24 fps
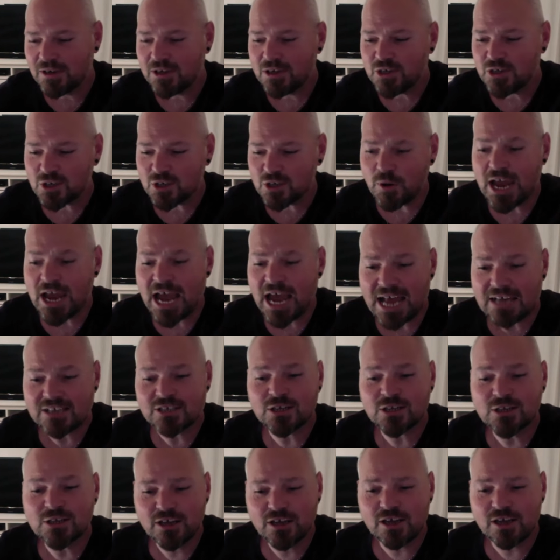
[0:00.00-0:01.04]
So I had to
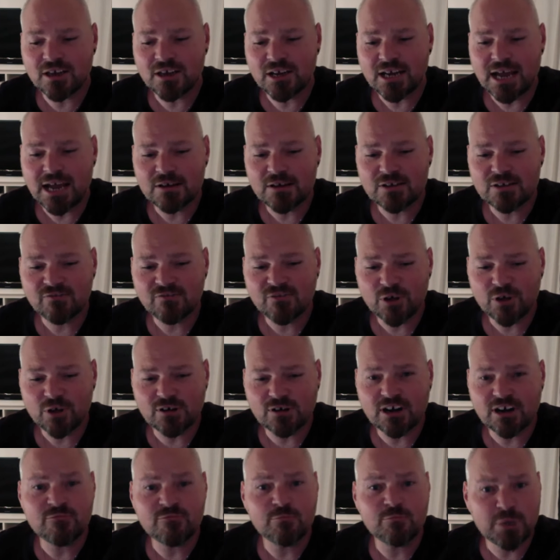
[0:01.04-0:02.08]
learn how to
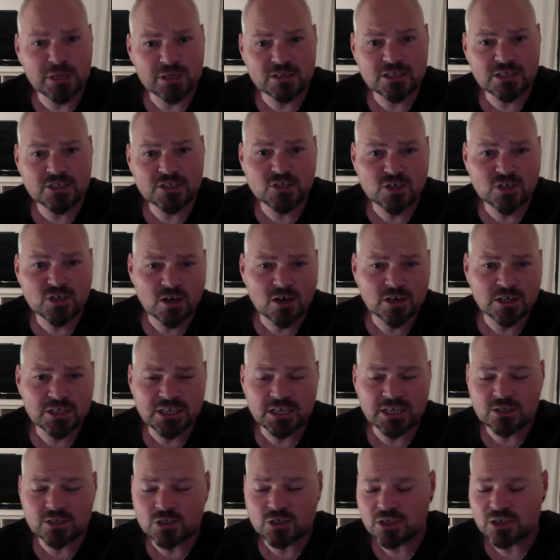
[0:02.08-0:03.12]
photograph buildings and
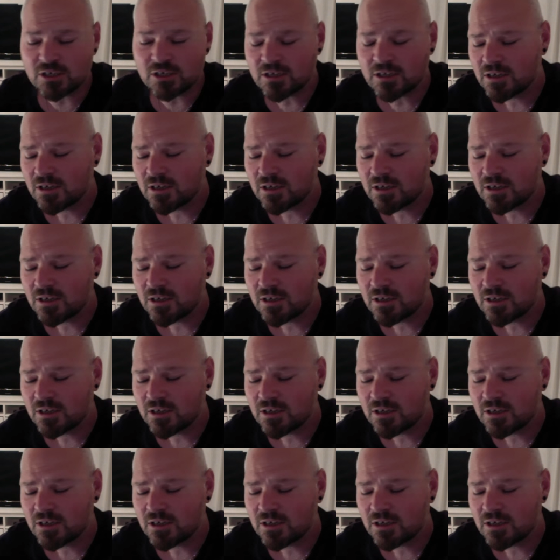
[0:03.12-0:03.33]
architecture.